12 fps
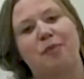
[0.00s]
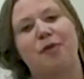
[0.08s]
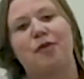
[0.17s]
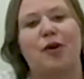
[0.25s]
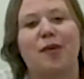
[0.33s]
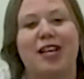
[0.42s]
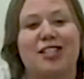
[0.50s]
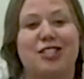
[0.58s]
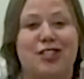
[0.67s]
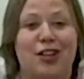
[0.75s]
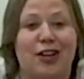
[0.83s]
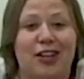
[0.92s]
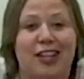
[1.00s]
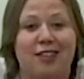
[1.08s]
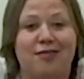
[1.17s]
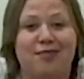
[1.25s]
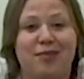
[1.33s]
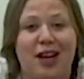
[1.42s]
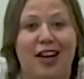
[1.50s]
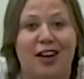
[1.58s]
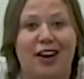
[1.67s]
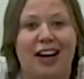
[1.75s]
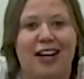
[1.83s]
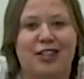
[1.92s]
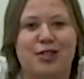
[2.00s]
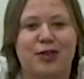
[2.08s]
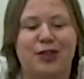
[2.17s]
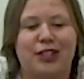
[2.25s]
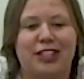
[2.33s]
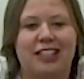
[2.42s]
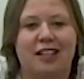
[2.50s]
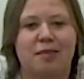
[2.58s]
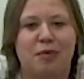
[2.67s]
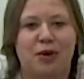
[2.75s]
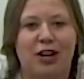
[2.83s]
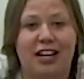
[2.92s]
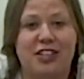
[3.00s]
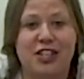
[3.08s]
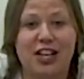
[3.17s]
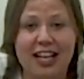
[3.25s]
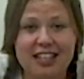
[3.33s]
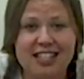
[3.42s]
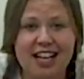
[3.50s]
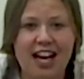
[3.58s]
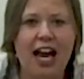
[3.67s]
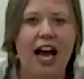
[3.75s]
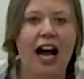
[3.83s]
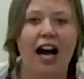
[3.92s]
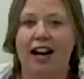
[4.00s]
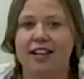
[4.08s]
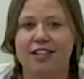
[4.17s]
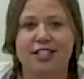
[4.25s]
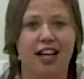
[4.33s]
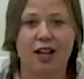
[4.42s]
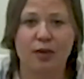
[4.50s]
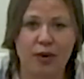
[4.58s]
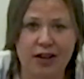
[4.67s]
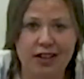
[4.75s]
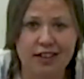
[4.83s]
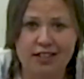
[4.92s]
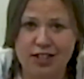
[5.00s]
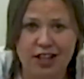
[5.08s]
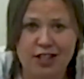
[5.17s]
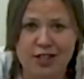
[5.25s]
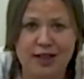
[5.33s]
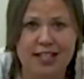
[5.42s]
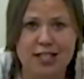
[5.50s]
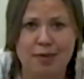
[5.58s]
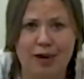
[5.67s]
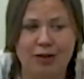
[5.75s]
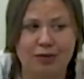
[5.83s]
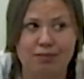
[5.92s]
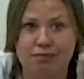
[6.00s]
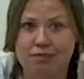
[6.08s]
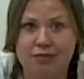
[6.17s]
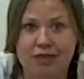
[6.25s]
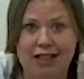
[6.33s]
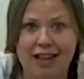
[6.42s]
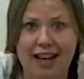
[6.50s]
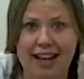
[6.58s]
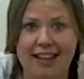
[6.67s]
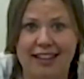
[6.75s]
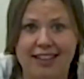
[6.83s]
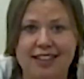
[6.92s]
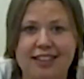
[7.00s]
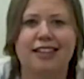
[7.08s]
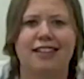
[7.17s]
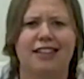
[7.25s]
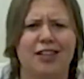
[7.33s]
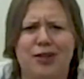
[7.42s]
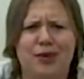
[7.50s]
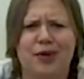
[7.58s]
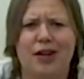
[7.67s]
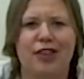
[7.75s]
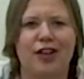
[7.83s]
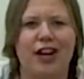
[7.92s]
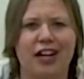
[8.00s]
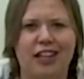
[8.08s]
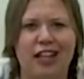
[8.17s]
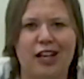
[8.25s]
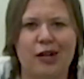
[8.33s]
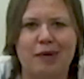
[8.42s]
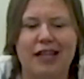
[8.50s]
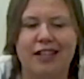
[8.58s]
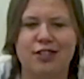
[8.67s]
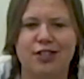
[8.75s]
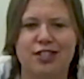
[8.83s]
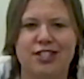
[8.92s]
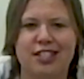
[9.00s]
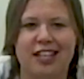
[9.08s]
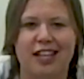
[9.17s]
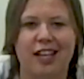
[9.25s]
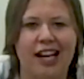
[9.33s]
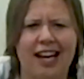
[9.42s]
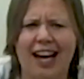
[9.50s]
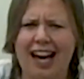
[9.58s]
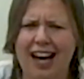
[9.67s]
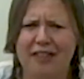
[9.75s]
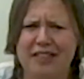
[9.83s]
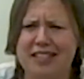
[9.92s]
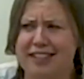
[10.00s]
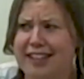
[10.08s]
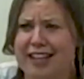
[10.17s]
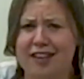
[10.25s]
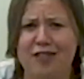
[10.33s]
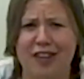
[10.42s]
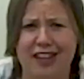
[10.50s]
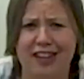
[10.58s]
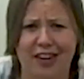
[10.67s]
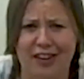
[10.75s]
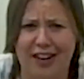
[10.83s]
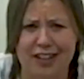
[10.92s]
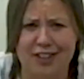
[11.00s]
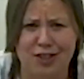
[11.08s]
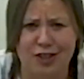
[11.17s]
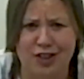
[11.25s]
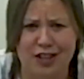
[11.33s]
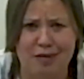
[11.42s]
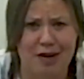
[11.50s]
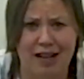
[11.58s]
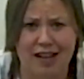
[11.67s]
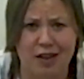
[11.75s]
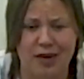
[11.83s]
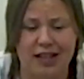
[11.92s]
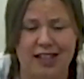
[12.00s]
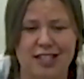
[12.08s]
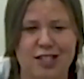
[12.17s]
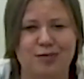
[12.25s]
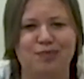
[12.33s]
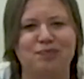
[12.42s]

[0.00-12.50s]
before we get started on our actual project, I just kind of wanted to talk to you guys about clay. Who would have thought clay could be interesting? And how does clay fit in our nature theme anyways?